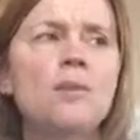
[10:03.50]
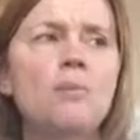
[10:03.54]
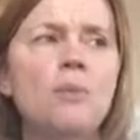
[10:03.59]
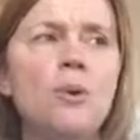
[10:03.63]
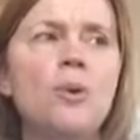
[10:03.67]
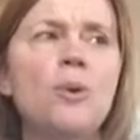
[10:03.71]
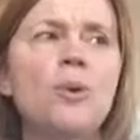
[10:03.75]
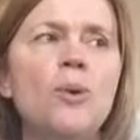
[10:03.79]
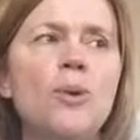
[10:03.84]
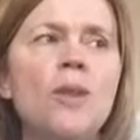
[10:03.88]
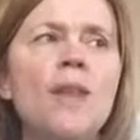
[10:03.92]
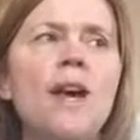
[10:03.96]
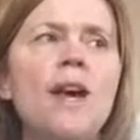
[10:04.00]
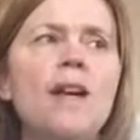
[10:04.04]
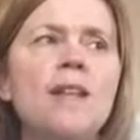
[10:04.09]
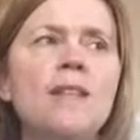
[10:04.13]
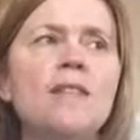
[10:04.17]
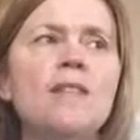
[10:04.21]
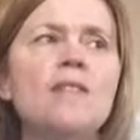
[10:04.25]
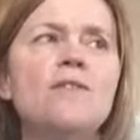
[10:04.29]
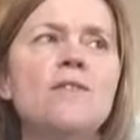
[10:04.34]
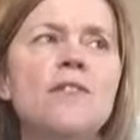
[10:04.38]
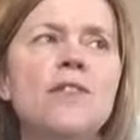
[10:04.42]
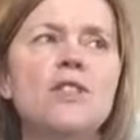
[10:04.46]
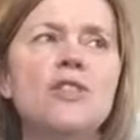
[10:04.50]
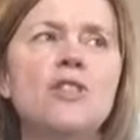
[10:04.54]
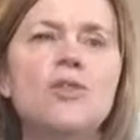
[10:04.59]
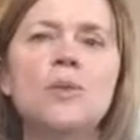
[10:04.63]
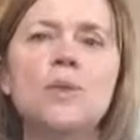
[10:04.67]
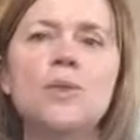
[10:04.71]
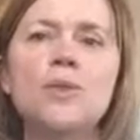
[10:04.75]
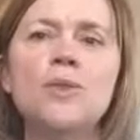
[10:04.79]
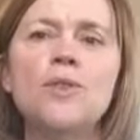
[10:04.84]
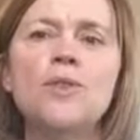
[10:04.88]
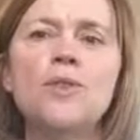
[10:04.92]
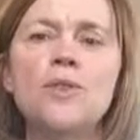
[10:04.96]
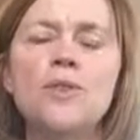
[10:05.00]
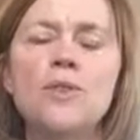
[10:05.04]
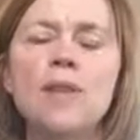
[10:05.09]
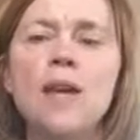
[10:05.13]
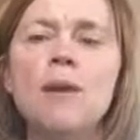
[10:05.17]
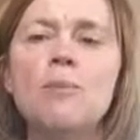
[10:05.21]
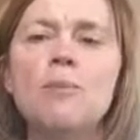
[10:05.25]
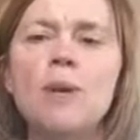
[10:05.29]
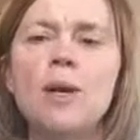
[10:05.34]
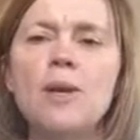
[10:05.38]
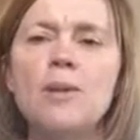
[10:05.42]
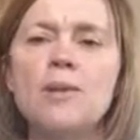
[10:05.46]
support that individual through
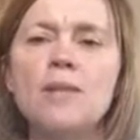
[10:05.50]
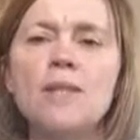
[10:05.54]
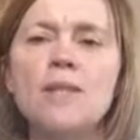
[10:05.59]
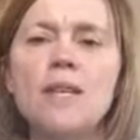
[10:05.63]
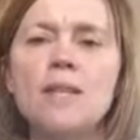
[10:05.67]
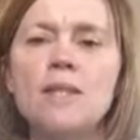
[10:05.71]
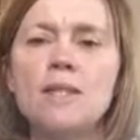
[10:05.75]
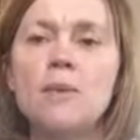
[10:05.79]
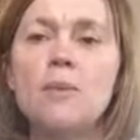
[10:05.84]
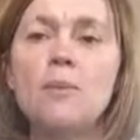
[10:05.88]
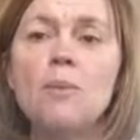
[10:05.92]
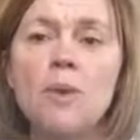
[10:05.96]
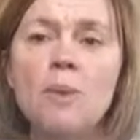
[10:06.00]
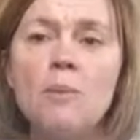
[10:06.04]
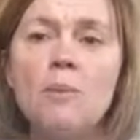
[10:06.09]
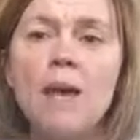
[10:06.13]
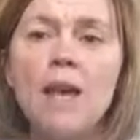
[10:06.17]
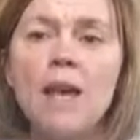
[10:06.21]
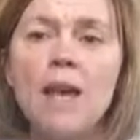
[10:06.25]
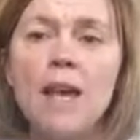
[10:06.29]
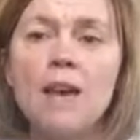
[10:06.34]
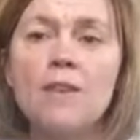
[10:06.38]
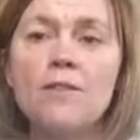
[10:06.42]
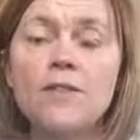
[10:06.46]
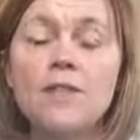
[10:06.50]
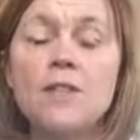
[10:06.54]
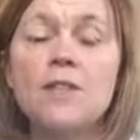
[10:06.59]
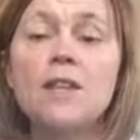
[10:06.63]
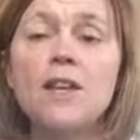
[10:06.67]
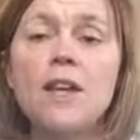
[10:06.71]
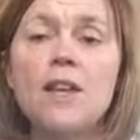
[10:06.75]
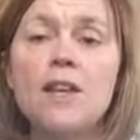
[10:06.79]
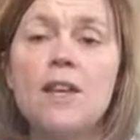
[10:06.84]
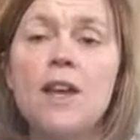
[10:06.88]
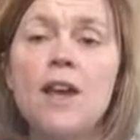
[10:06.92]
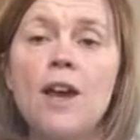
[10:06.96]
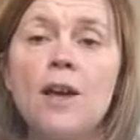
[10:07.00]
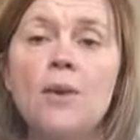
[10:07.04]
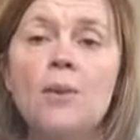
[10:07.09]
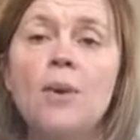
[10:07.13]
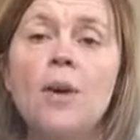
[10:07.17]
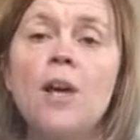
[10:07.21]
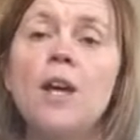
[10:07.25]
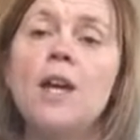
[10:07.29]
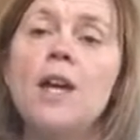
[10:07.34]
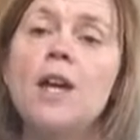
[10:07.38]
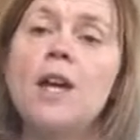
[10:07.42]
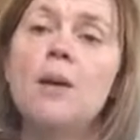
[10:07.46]
that process, then we may have to say no.
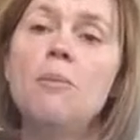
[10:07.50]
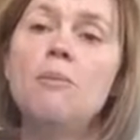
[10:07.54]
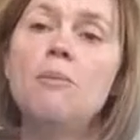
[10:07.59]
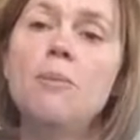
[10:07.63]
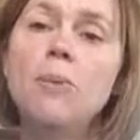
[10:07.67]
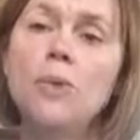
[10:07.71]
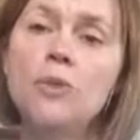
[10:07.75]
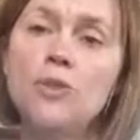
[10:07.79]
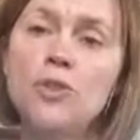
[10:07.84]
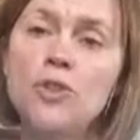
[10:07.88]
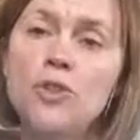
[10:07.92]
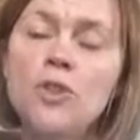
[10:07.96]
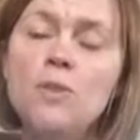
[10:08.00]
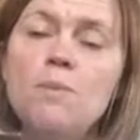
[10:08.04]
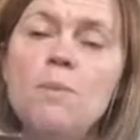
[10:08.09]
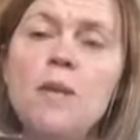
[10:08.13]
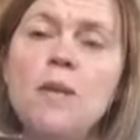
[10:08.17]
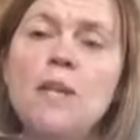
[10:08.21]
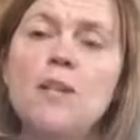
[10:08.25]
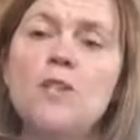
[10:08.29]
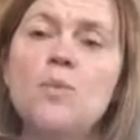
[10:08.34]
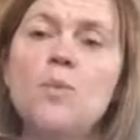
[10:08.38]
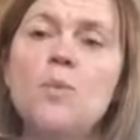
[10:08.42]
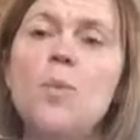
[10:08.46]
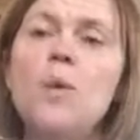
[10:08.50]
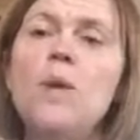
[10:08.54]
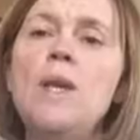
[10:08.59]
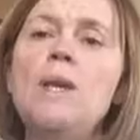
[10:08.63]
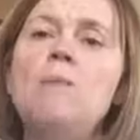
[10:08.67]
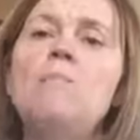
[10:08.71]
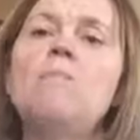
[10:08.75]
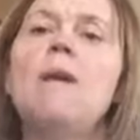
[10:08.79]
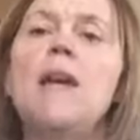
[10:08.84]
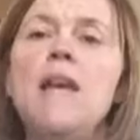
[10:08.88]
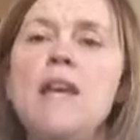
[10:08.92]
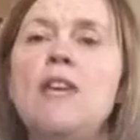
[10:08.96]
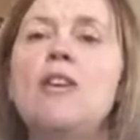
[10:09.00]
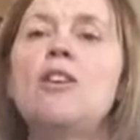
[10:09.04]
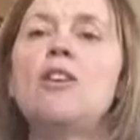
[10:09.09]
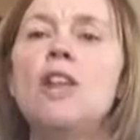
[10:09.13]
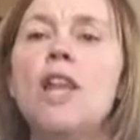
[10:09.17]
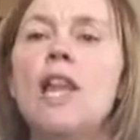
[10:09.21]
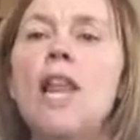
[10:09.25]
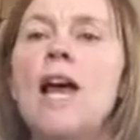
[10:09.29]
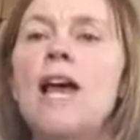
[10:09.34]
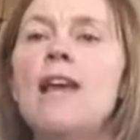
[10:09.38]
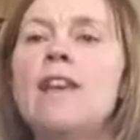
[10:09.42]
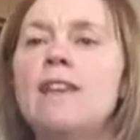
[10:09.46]
But just because we may
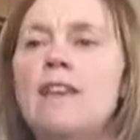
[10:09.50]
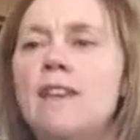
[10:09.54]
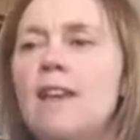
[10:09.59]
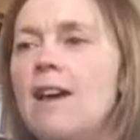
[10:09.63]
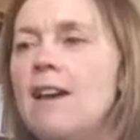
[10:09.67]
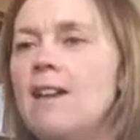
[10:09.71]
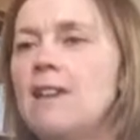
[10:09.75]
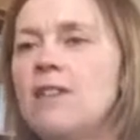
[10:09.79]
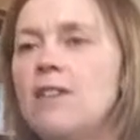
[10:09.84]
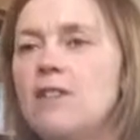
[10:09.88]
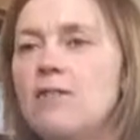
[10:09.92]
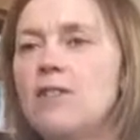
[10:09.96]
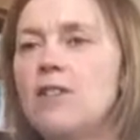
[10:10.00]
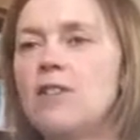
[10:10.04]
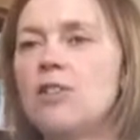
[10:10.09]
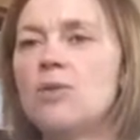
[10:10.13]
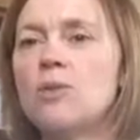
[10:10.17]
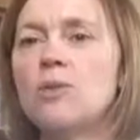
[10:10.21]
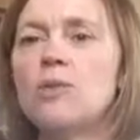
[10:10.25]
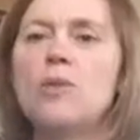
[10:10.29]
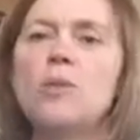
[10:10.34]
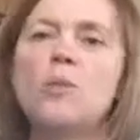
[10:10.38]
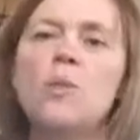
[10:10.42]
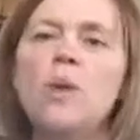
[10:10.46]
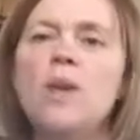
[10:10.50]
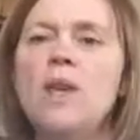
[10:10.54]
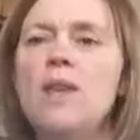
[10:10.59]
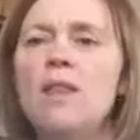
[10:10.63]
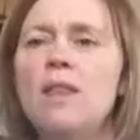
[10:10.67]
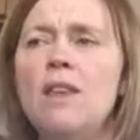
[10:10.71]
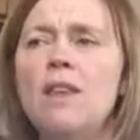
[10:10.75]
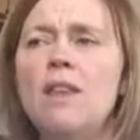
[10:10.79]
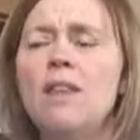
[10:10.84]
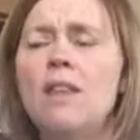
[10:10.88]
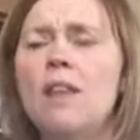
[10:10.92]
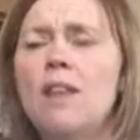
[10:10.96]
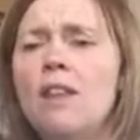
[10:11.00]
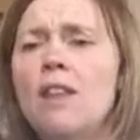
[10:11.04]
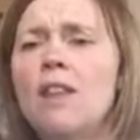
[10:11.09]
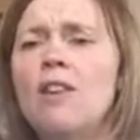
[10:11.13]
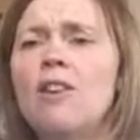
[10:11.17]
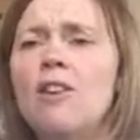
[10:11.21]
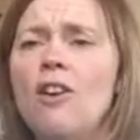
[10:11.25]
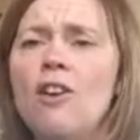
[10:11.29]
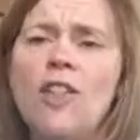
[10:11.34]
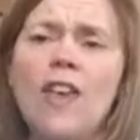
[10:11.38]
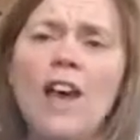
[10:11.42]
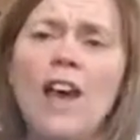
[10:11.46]
not like that individual, or we think that they're
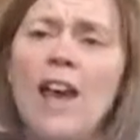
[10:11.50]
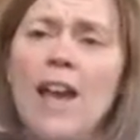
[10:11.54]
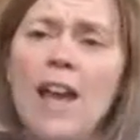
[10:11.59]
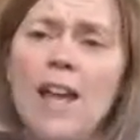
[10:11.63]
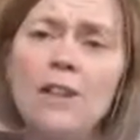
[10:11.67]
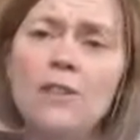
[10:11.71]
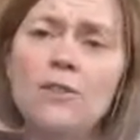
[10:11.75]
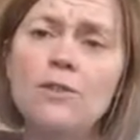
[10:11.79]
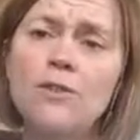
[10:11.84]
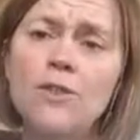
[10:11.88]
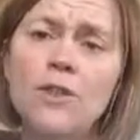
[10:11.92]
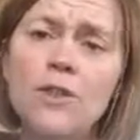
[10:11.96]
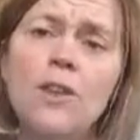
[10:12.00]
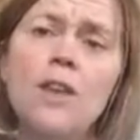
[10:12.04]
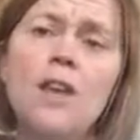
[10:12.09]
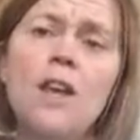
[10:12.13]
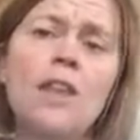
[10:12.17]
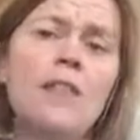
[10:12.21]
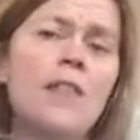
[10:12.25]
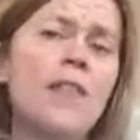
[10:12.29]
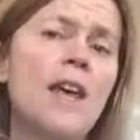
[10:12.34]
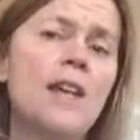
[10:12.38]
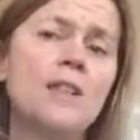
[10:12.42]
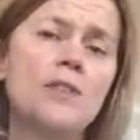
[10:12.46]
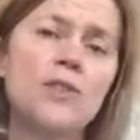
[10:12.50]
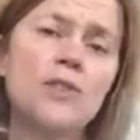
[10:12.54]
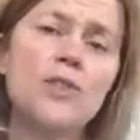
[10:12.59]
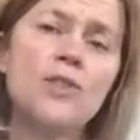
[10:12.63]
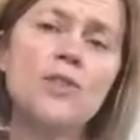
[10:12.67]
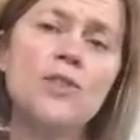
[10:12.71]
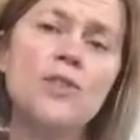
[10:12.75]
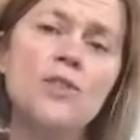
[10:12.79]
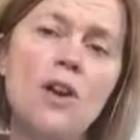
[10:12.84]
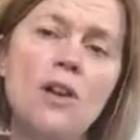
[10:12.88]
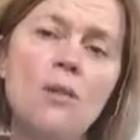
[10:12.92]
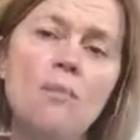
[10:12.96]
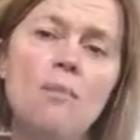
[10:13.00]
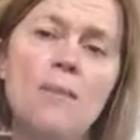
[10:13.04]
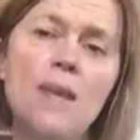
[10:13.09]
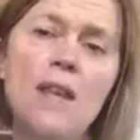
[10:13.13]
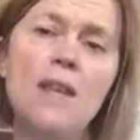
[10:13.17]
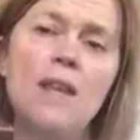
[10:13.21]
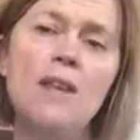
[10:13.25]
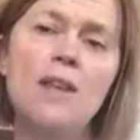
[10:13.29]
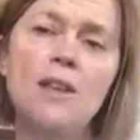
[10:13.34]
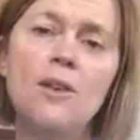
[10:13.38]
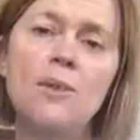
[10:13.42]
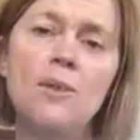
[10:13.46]
not that helpful, that does not
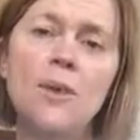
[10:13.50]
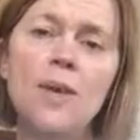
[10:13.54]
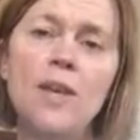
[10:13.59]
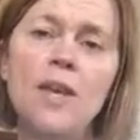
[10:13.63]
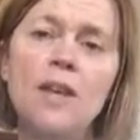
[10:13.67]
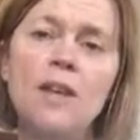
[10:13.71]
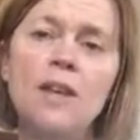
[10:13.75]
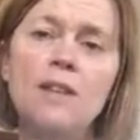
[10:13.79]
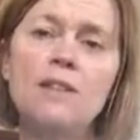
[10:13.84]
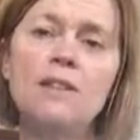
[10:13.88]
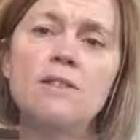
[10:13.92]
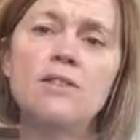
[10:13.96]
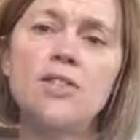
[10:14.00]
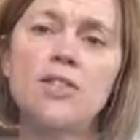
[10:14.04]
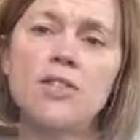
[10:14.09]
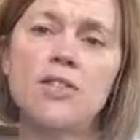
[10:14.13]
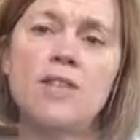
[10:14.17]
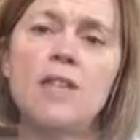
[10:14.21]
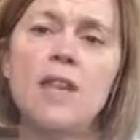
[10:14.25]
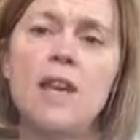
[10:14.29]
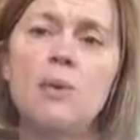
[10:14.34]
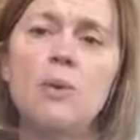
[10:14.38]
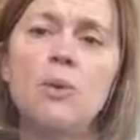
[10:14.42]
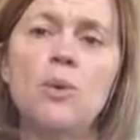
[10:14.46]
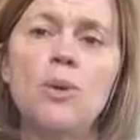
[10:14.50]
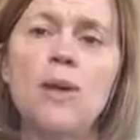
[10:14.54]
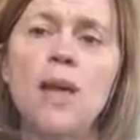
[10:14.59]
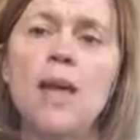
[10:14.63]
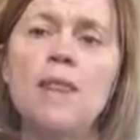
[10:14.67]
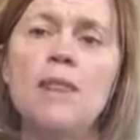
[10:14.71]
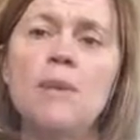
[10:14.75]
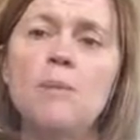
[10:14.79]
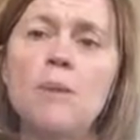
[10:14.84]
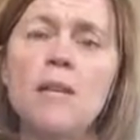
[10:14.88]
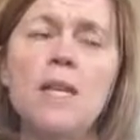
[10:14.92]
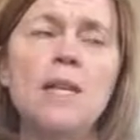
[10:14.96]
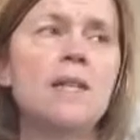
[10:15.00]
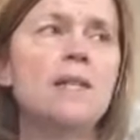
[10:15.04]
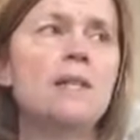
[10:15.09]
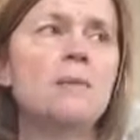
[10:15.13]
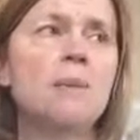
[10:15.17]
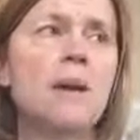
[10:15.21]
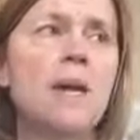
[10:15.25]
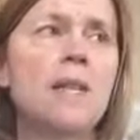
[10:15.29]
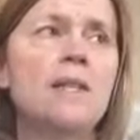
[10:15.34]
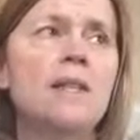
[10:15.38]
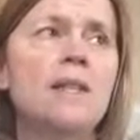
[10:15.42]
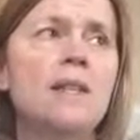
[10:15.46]
mean that we can just say we'll get them an
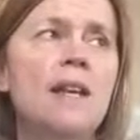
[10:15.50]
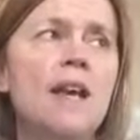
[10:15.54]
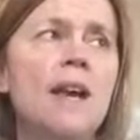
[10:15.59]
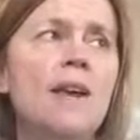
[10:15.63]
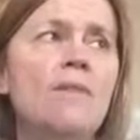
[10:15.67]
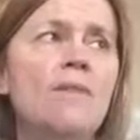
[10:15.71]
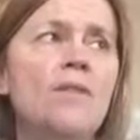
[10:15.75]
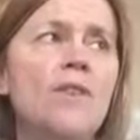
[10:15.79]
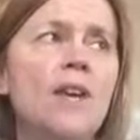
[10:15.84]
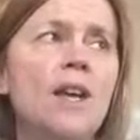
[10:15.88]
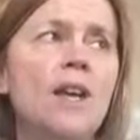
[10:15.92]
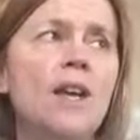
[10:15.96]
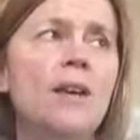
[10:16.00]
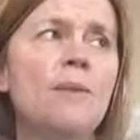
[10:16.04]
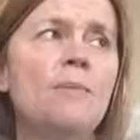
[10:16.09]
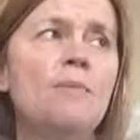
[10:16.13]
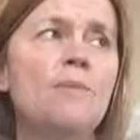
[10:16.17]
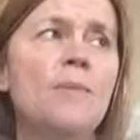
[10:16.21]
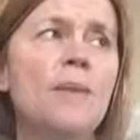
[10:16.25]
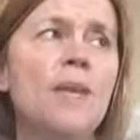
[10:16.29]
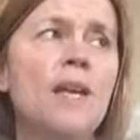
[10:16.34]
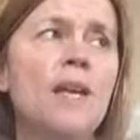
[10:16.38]
independent advocate.